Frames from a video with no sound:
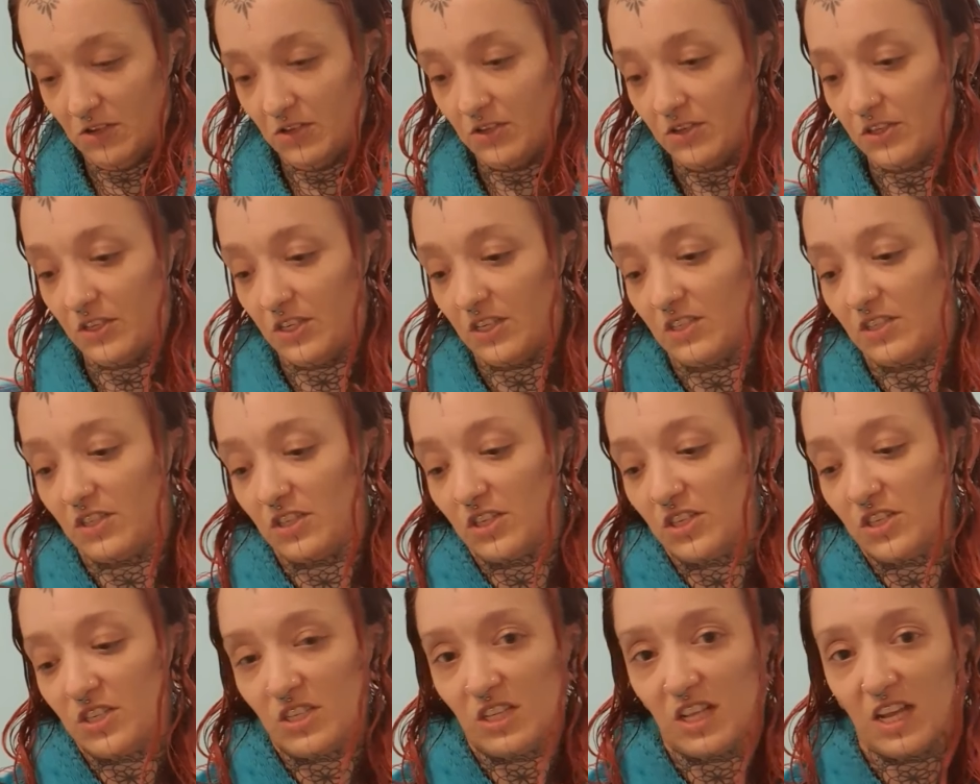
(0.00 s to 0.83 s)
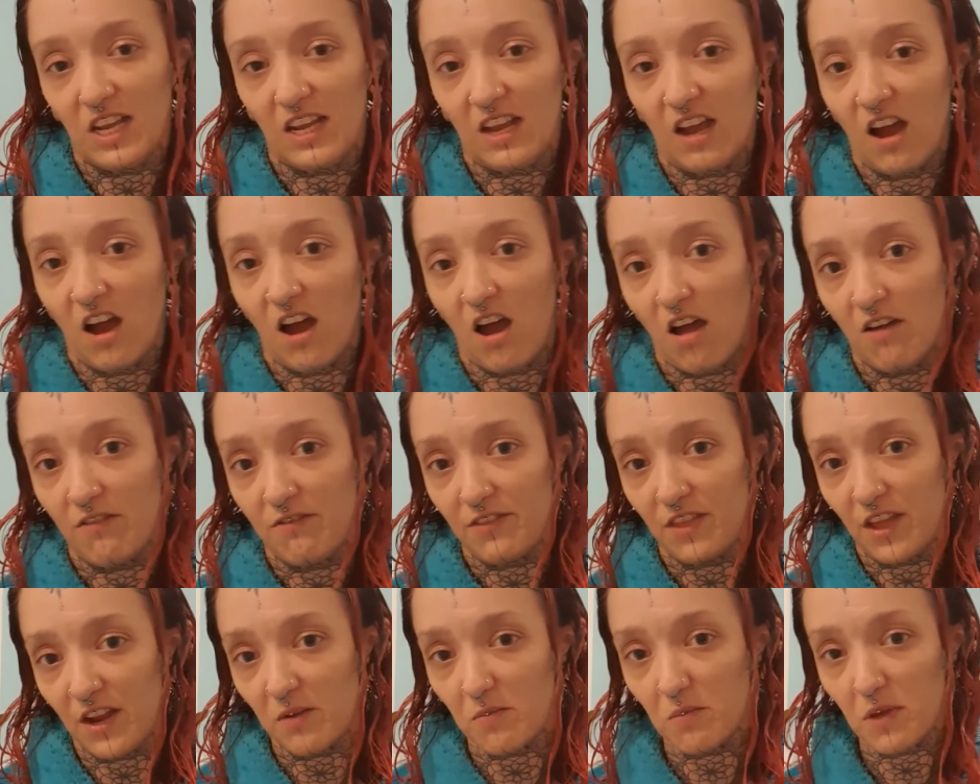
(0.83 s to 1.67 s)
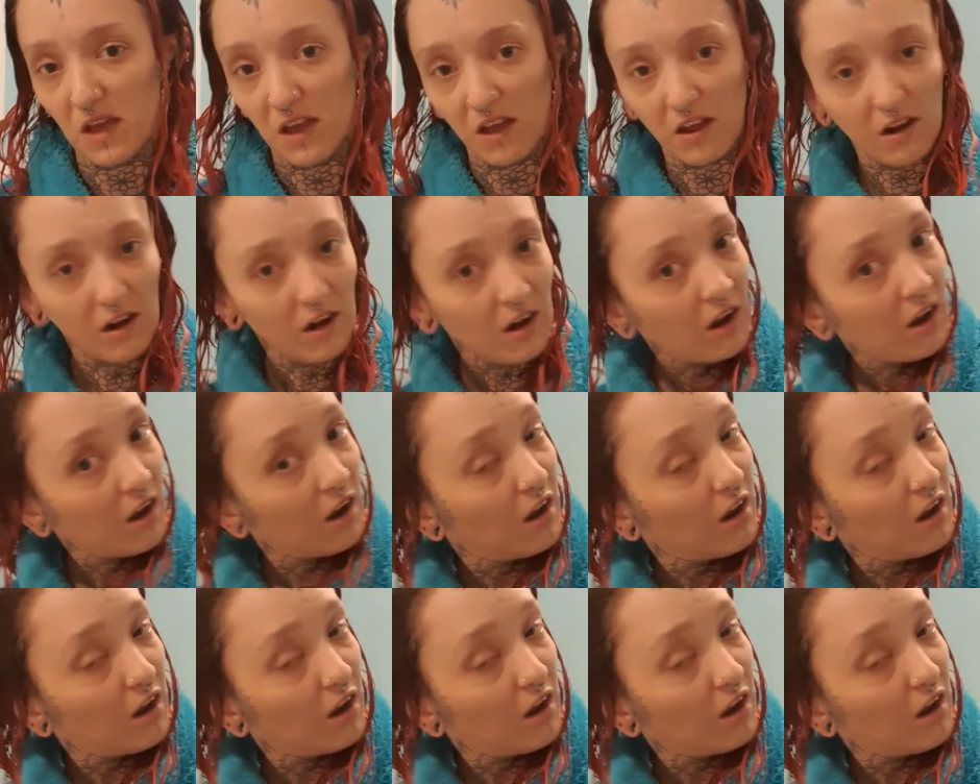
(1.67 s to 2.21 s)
use just like half that amount